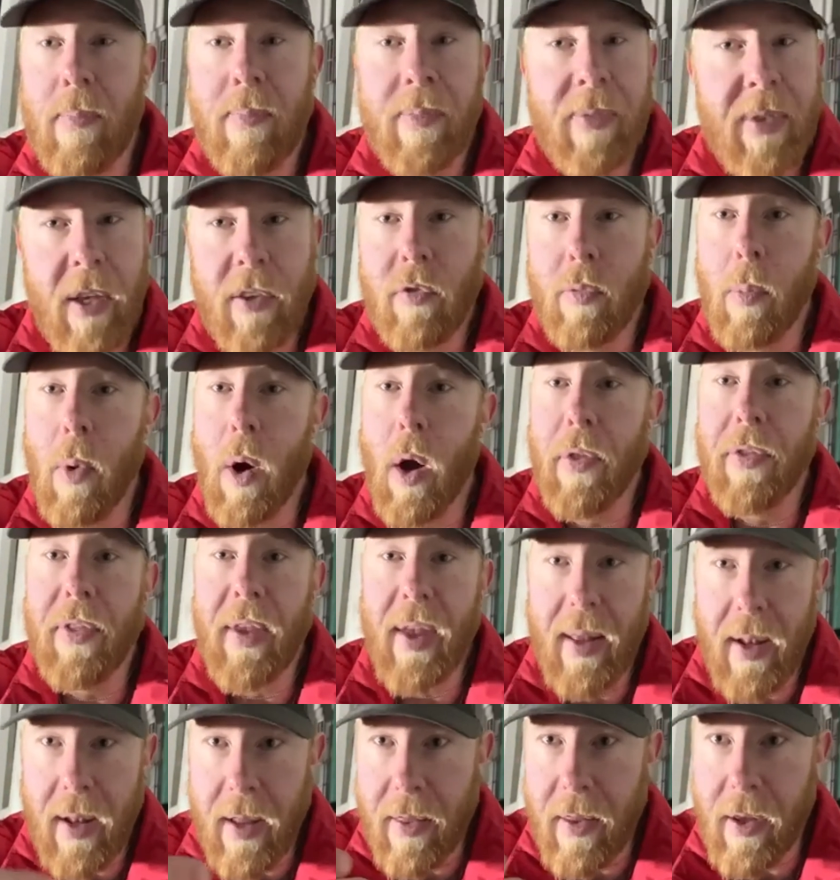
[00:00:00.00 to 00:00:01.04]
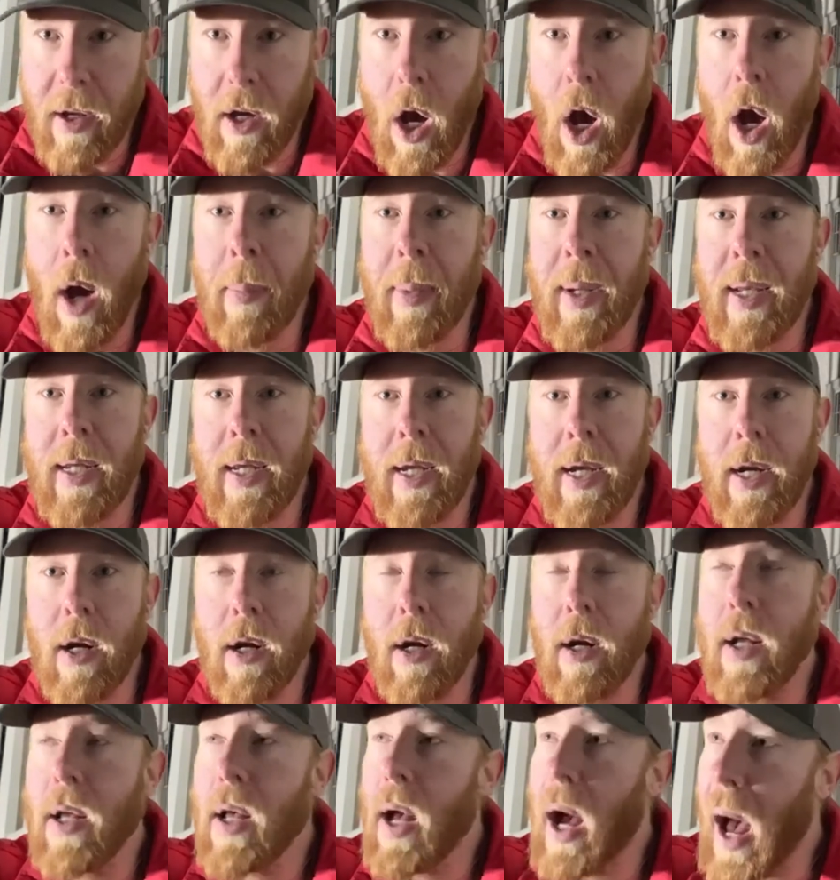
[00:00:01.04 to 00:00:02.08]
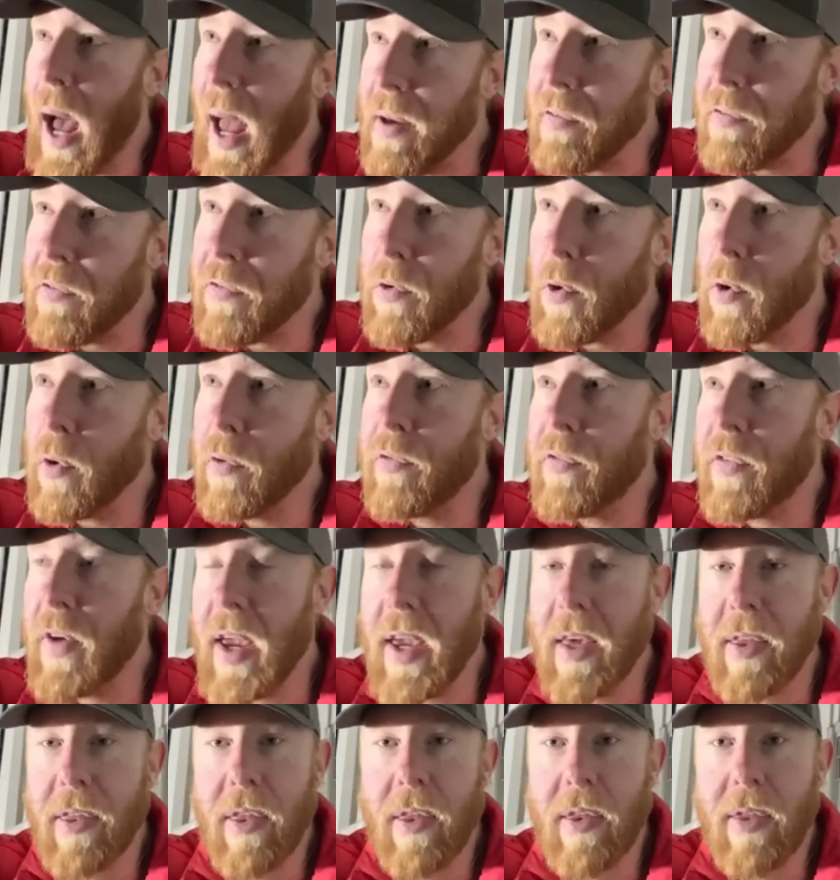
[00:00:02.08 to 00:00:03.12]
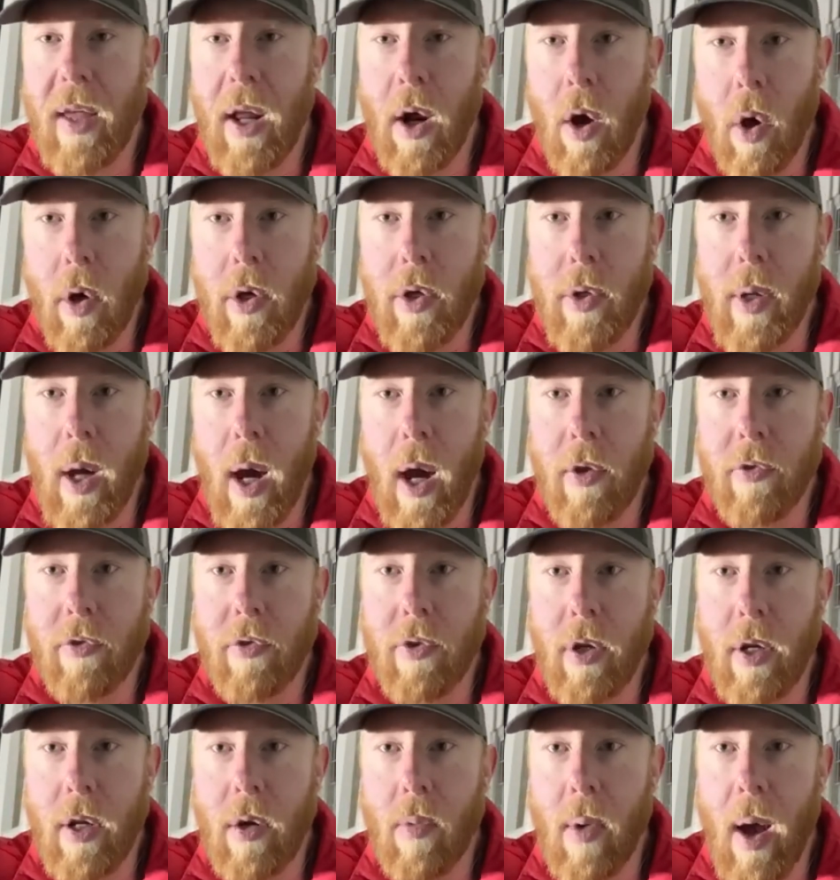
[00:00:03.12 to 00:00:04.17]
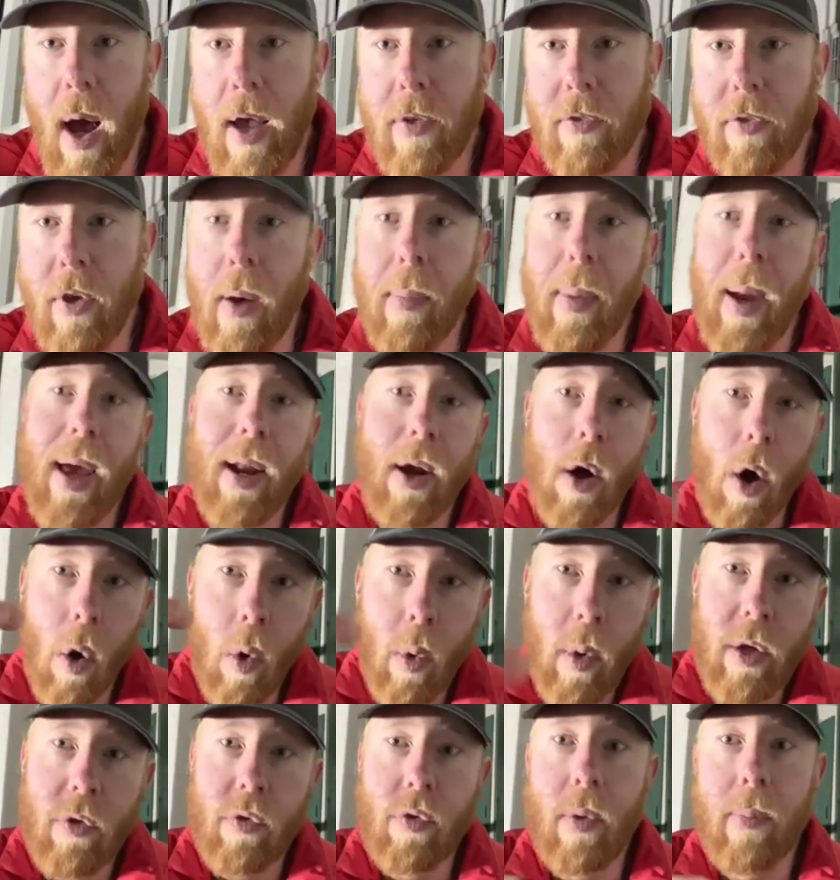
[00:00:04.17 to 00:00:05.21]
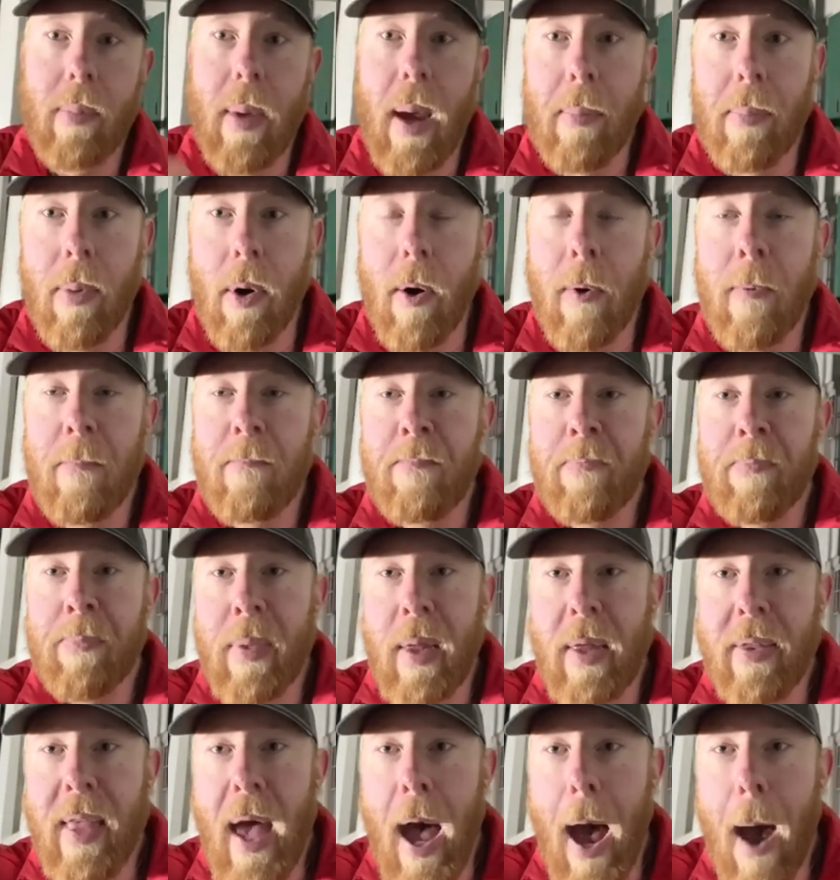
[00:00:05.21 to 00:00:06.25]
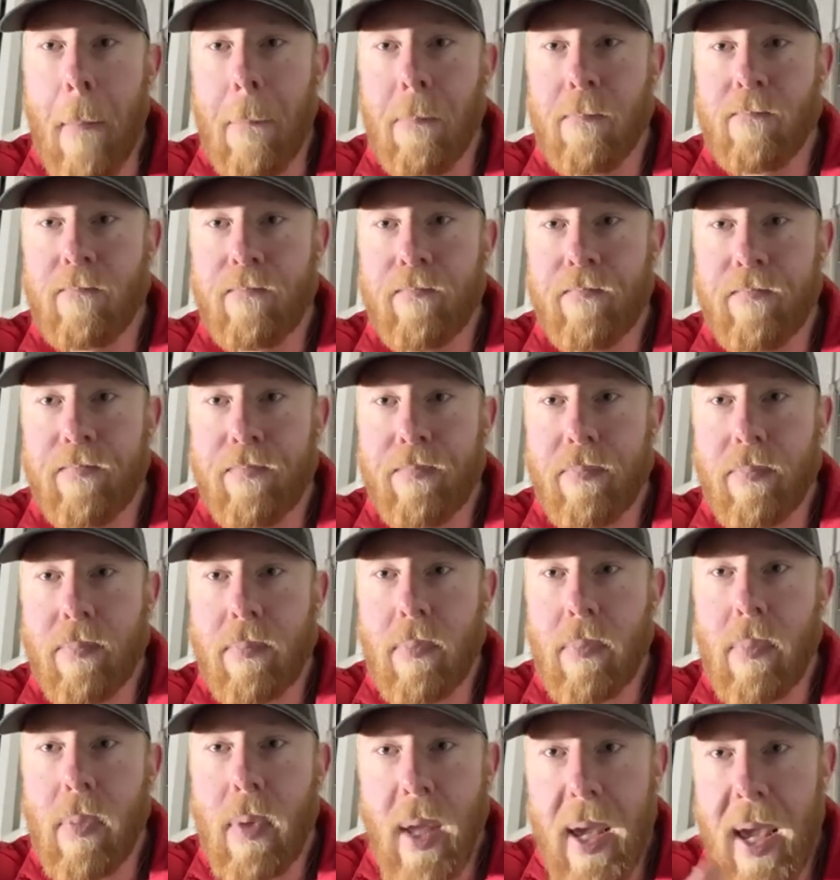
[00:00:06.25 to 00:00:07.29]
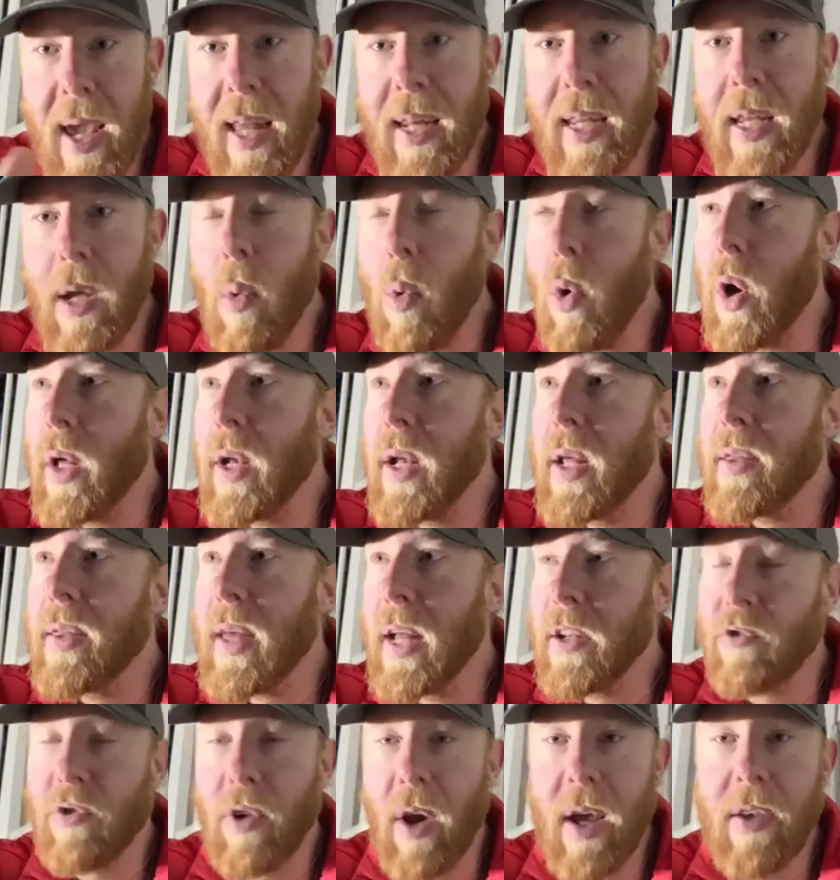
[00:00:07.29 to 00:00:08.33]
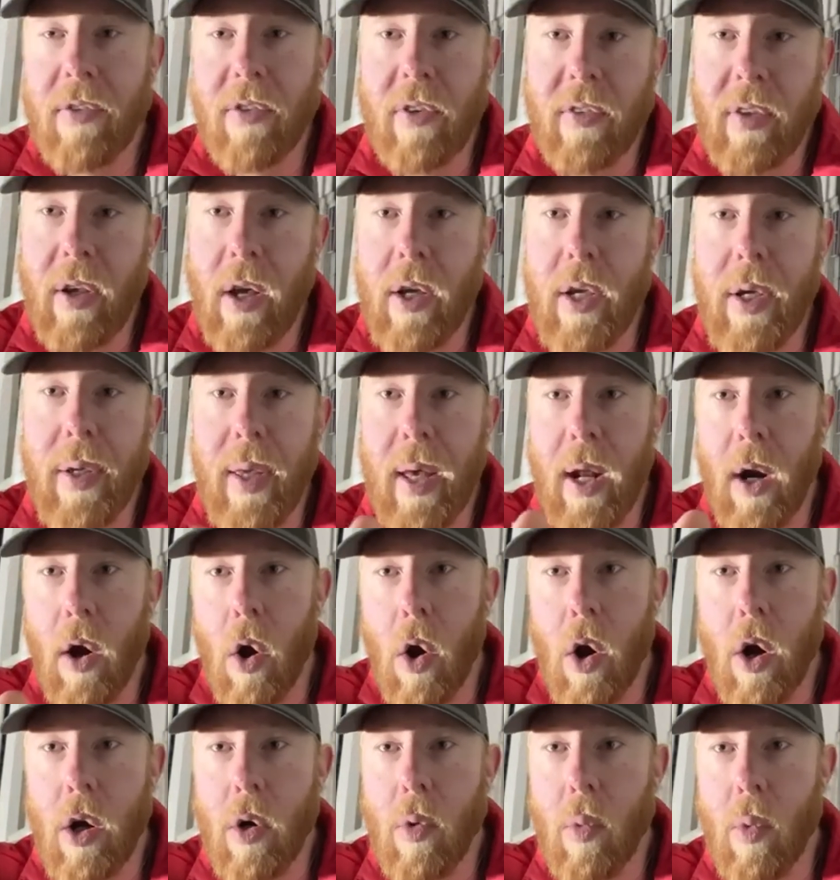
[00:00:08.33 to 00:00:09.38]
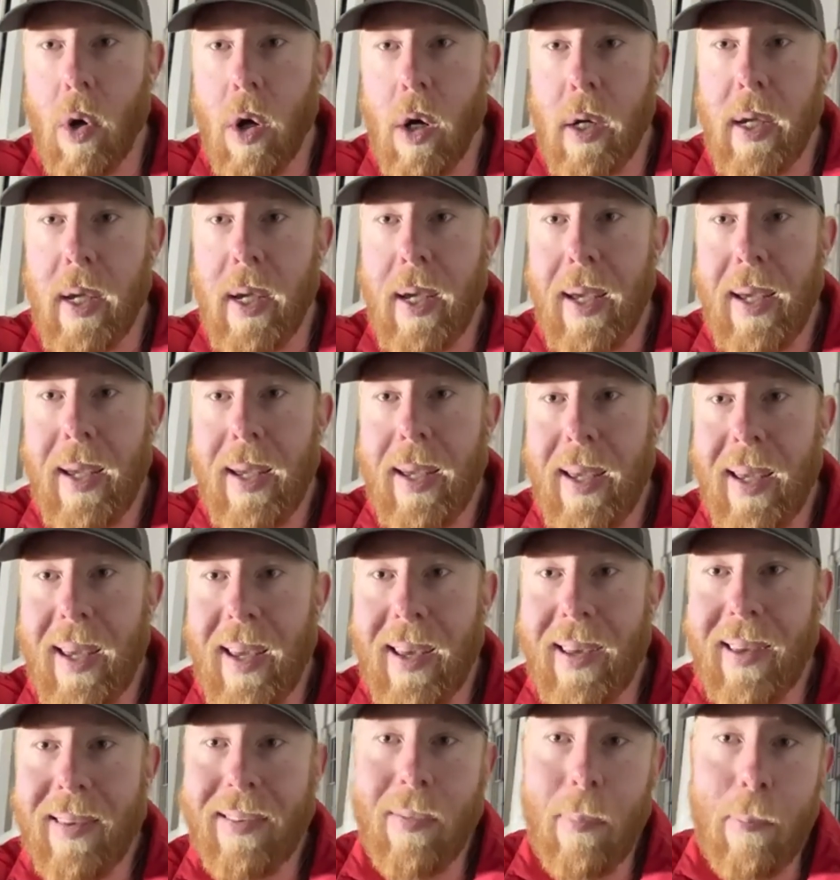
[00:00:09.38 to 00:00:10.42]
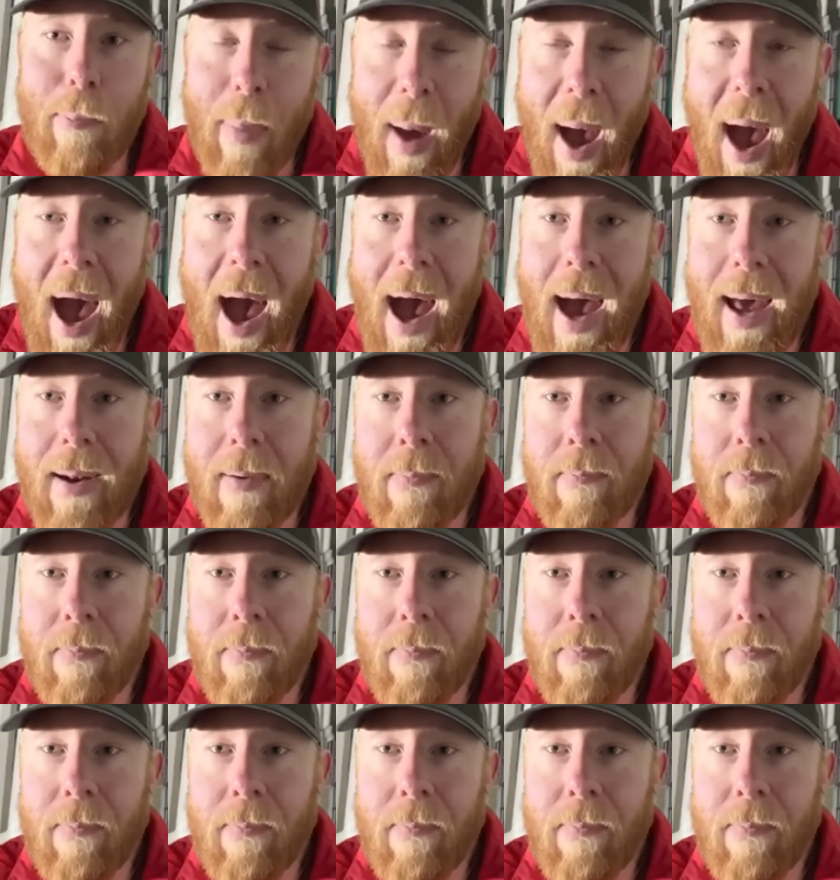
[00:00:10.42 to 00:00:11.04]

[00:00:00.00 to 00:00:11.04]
this month and in the coming year. I have full faith that all you guys are going to rise up. And always remember that anyone that tries to tell you that hard work is bad,